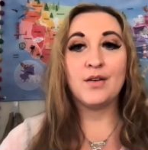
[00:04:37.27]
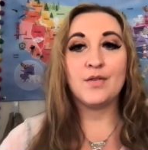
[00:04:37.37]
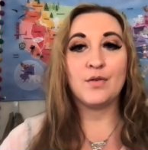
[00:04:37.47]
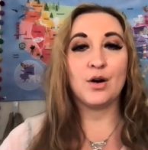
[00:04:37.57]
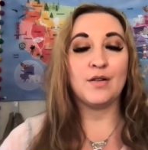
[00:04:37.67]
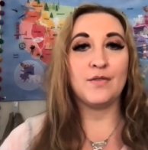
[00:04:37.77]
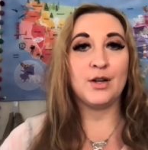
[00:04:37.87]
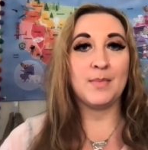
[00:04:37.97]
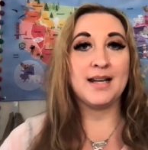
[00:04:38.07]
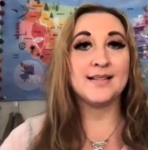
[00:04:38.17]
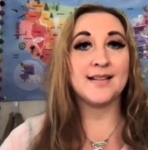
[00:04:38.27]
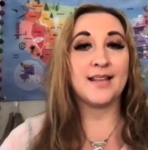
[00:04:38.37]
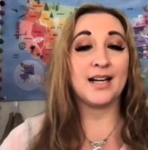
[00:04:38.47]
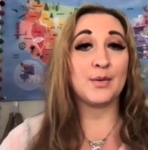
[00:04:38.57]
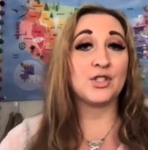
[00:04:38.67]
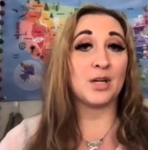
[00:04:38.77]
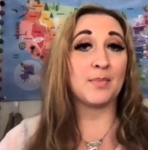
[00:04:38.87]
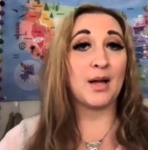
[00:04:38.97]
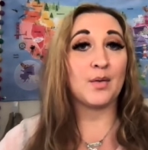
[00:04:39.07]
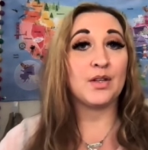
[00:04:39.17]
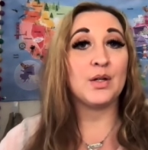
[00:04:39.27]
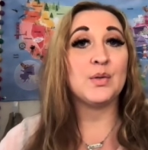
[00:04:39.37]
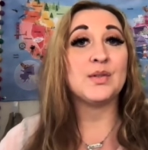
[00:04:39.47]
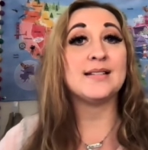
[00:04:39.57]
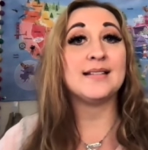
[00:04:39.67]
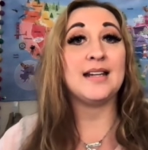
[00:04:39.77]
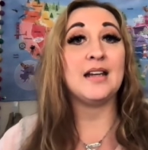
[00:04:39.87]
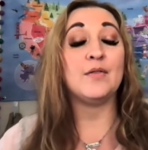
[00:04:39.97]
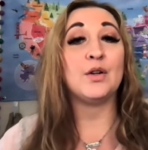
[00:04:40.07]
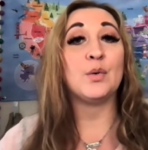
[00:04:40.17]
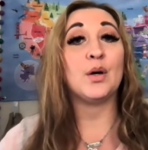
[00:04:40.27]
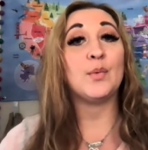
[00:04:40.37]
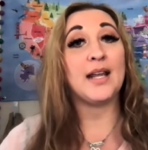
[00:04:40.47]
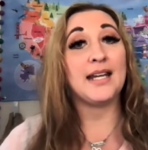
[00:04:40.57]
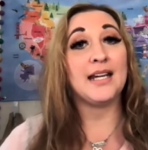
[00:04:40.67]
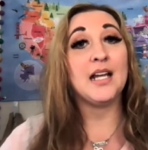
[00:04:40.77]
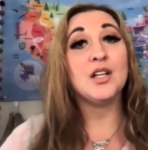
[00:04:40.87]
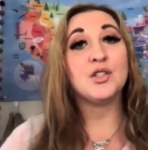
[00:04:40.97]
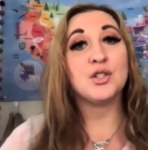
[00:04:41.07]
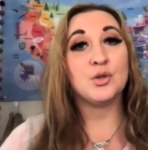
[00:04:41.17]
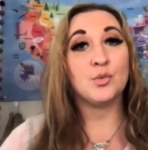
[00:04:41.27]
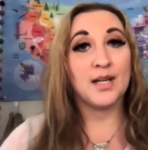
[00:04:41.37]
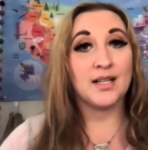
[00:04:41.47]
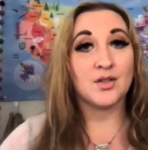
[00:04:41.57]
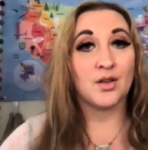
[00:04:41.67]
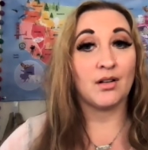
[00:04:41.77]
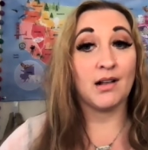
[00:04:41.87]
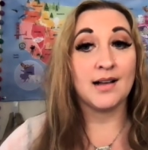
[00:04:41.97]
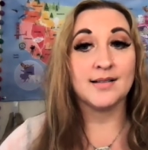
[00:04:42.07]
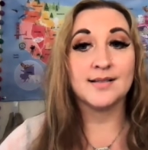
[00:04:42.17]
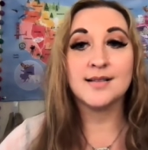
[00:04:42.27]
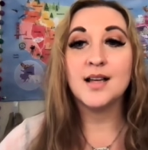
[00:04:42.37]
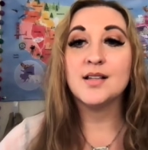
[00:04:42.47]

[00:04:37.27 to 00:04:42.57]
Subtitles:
for a few minutes, and then I will check back with you to see if you are ready to re-enter the class.